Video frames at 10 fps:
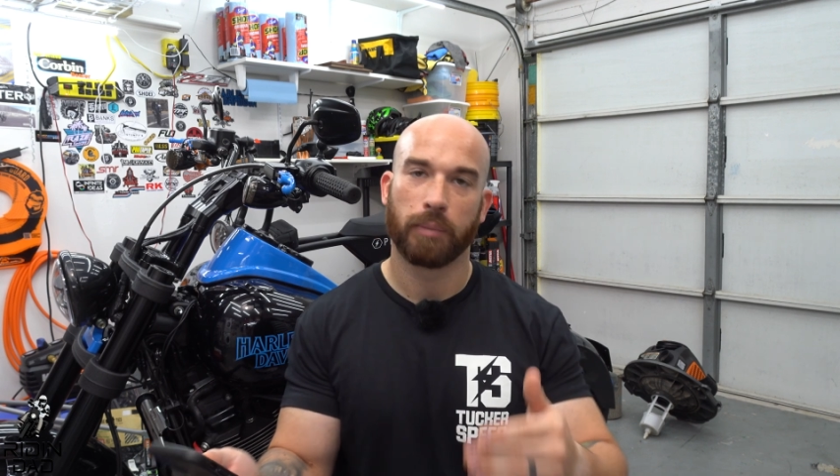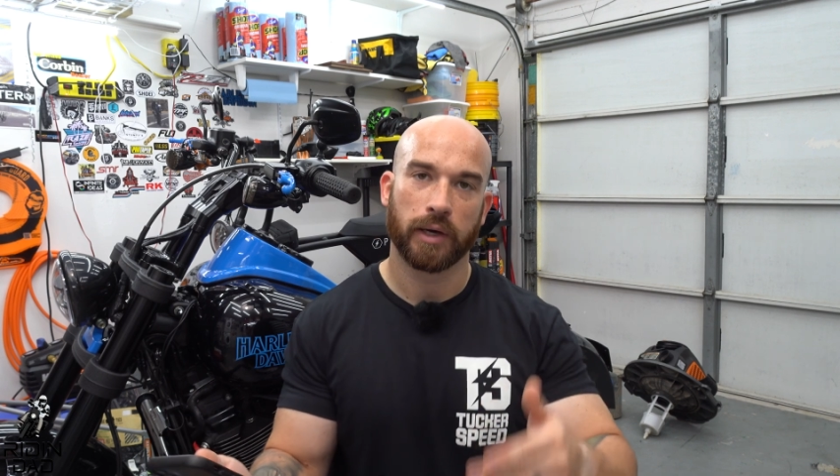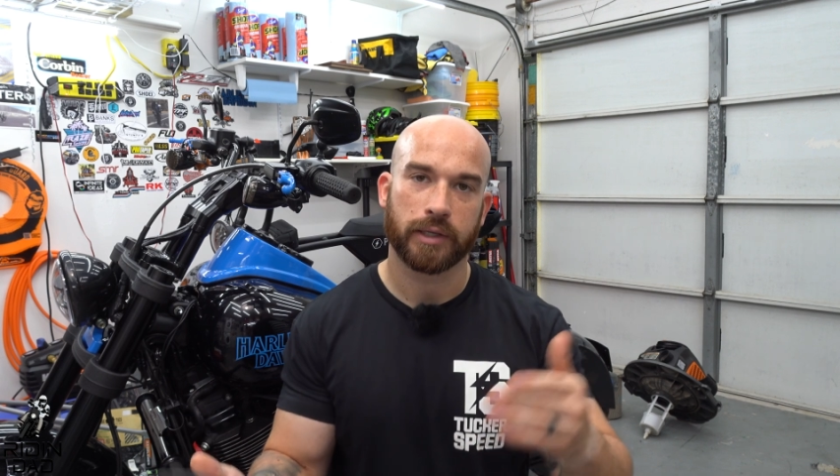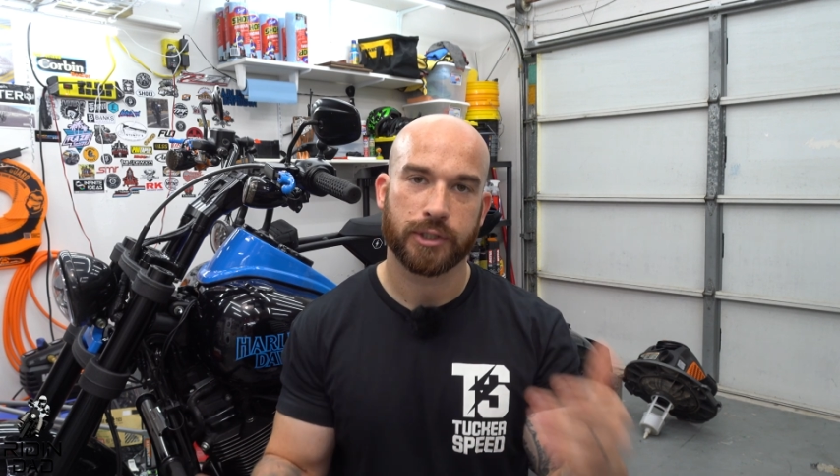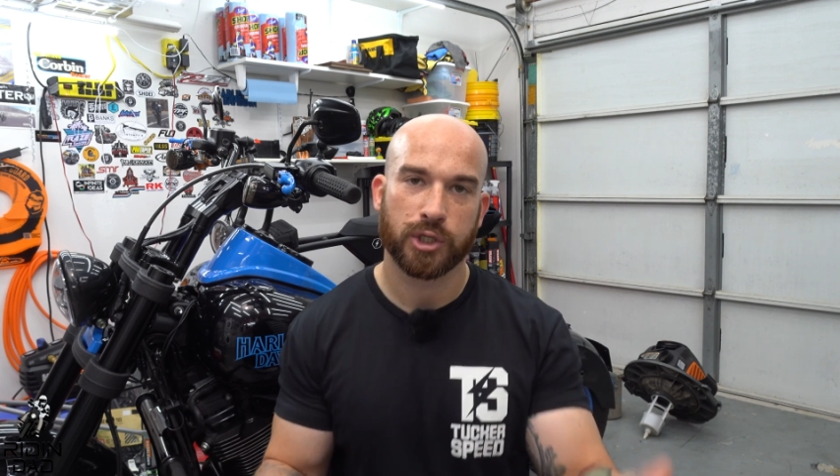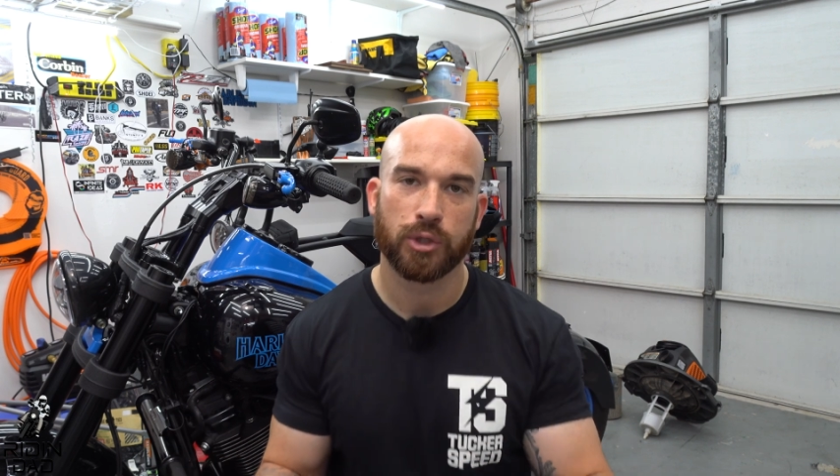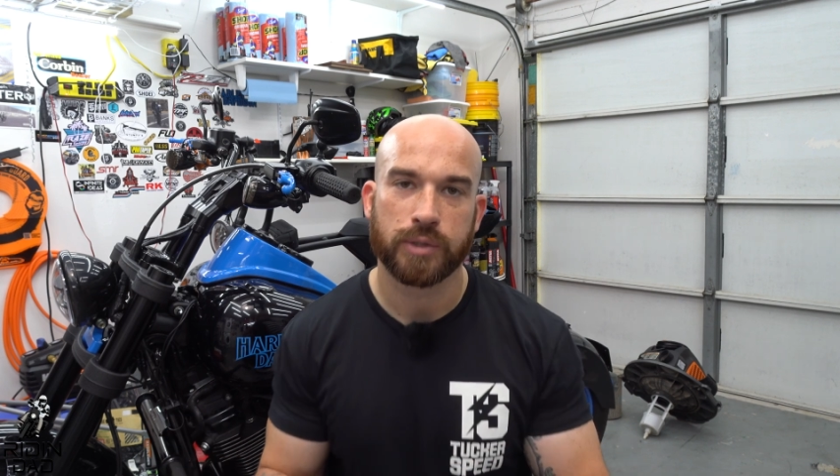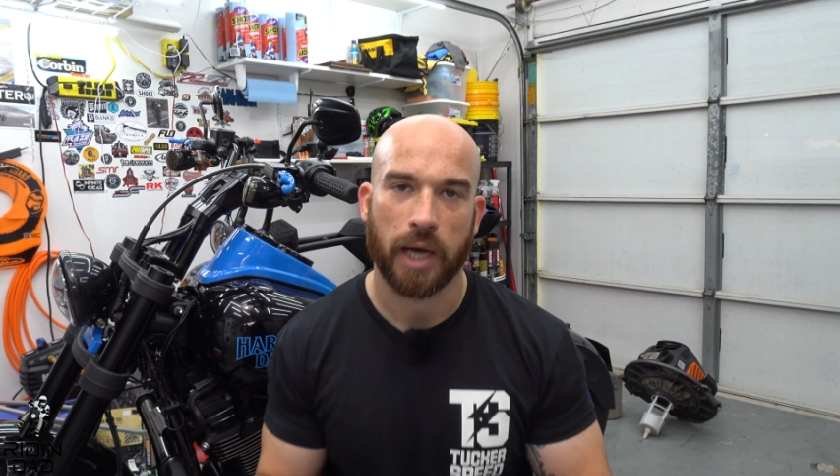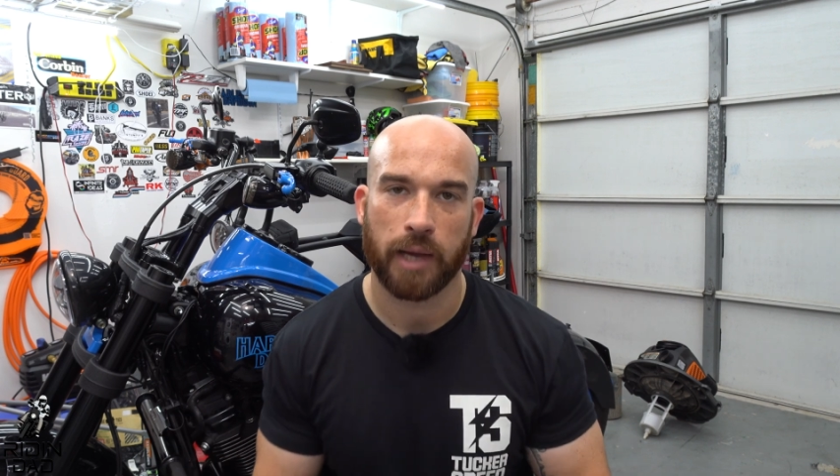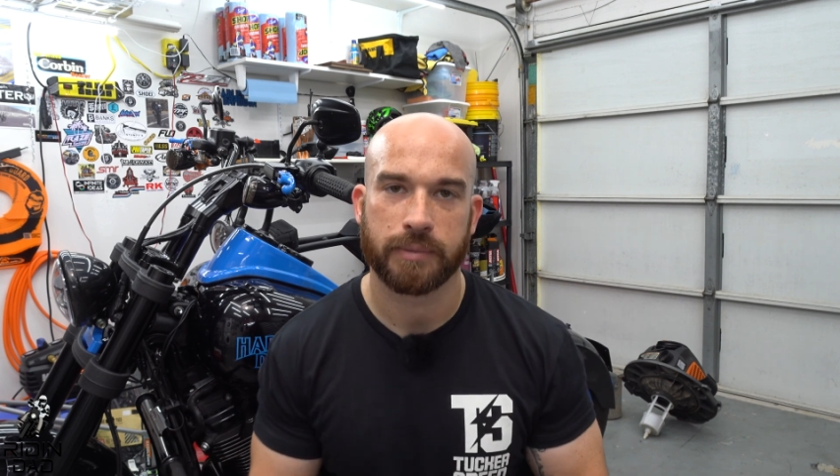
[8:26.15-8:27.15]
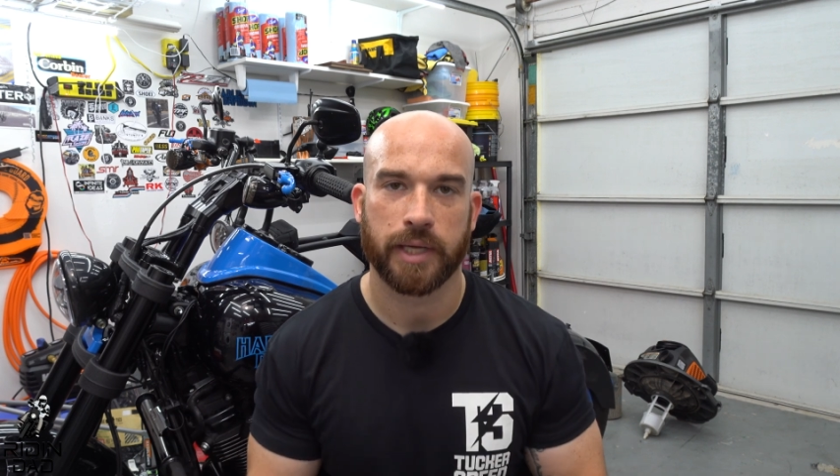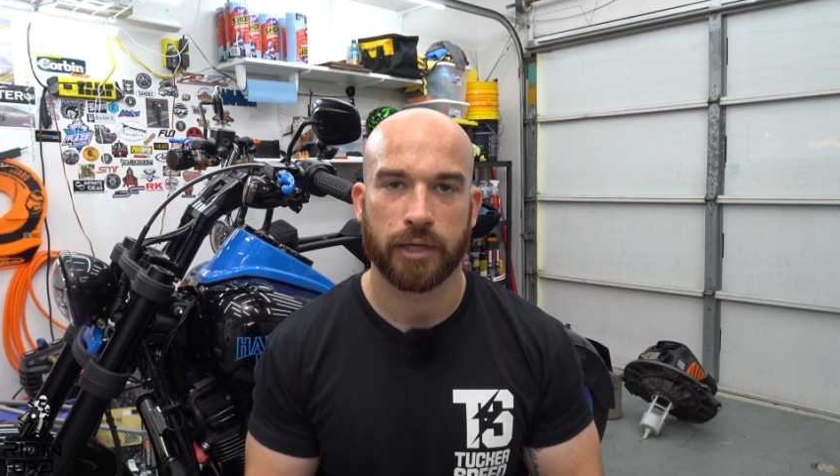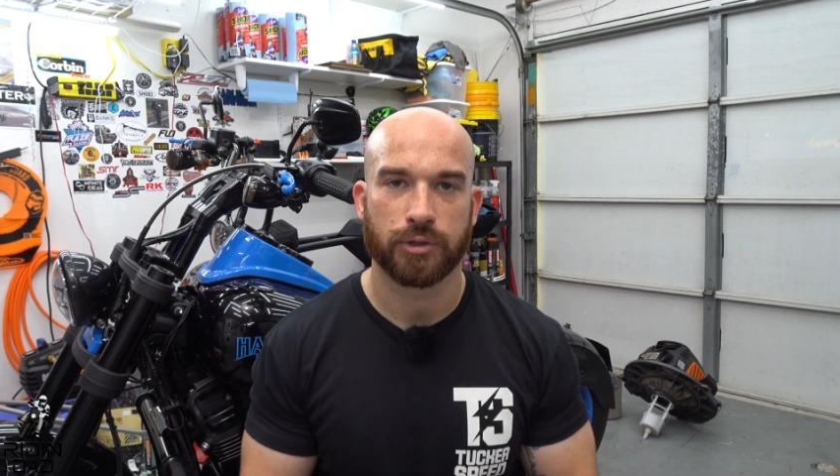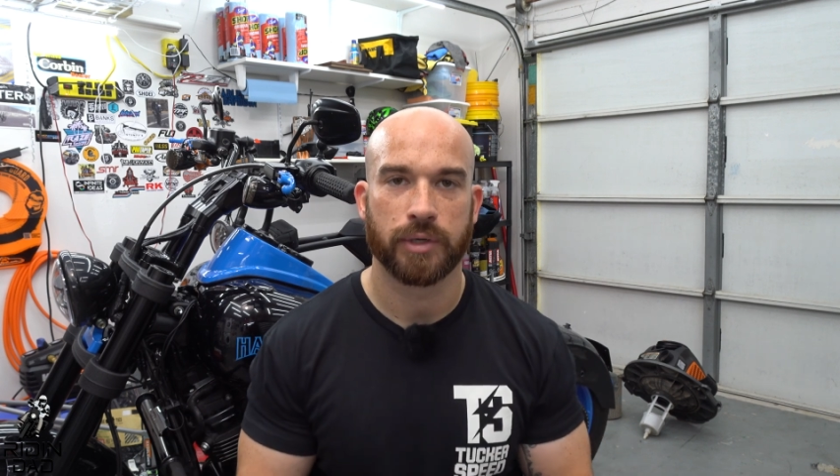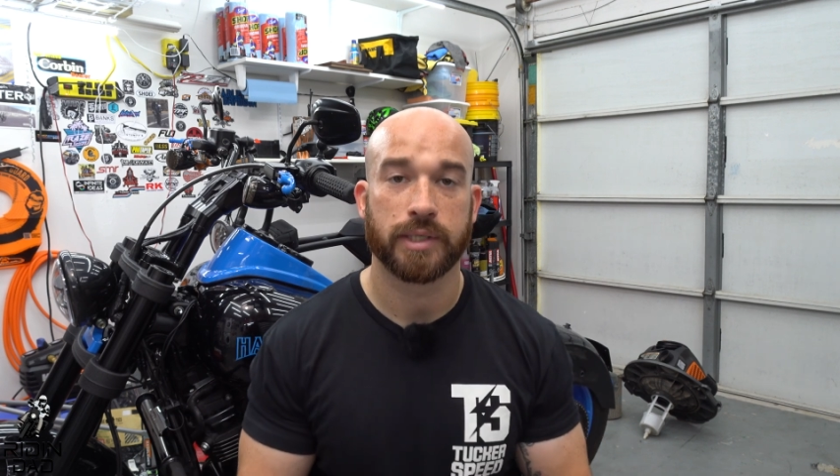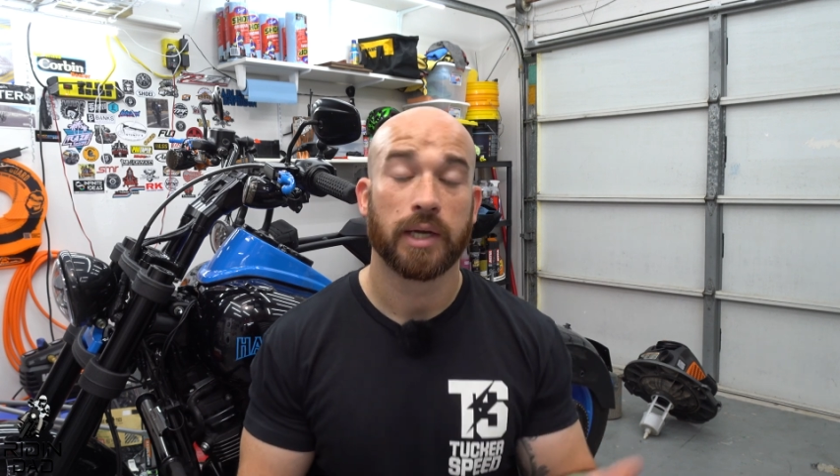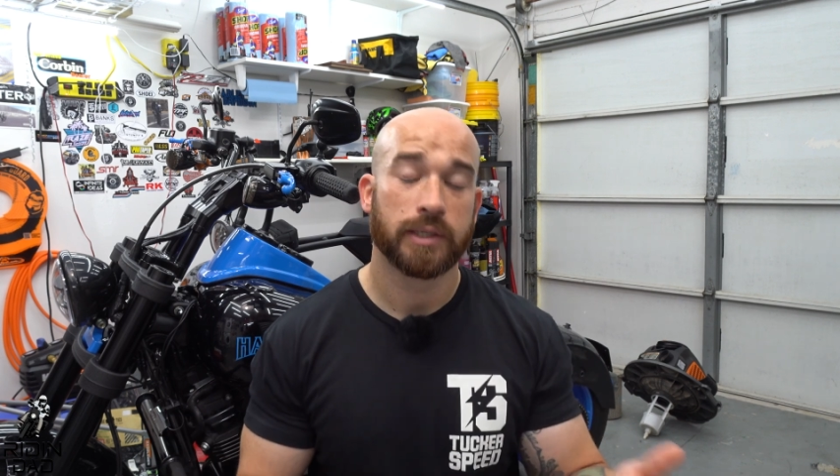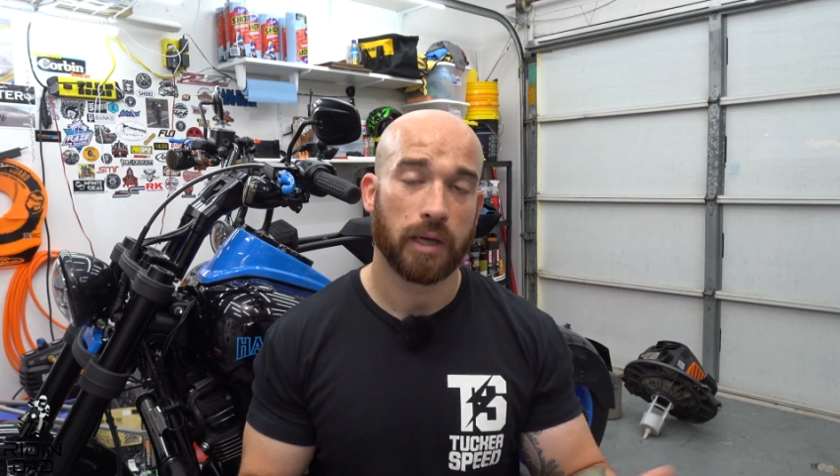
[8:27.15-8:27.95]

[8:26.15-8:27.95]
but 2 times the entries,